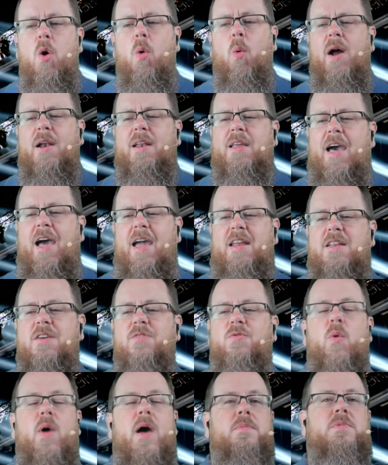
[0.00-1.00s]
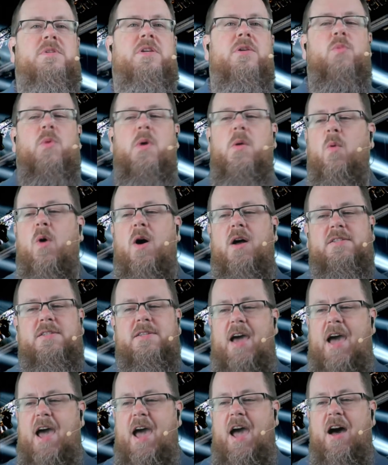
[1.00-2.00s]
What kind of web did we want
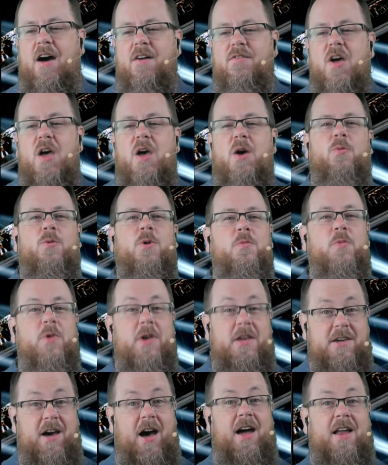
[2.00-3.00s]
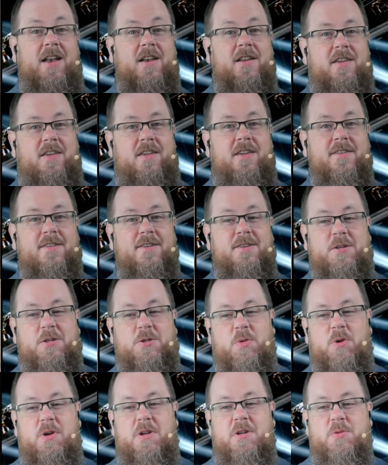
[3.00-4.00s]
to have when we got here
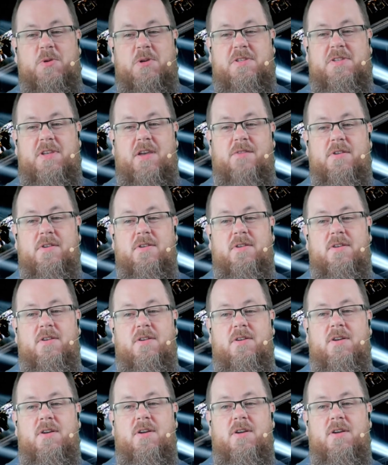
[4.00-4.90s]
to 2027?